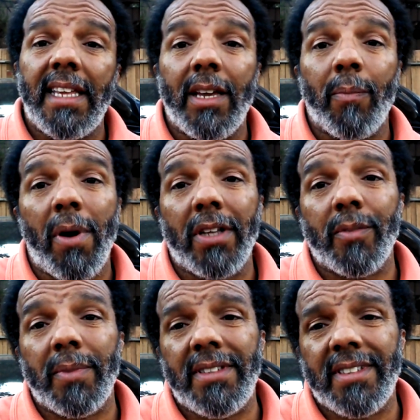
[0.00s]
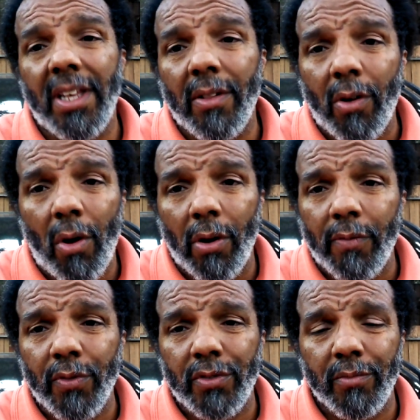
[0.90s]
he could possibly sell a car
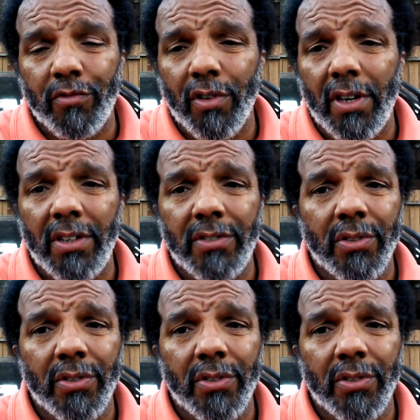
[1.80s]
for some drugs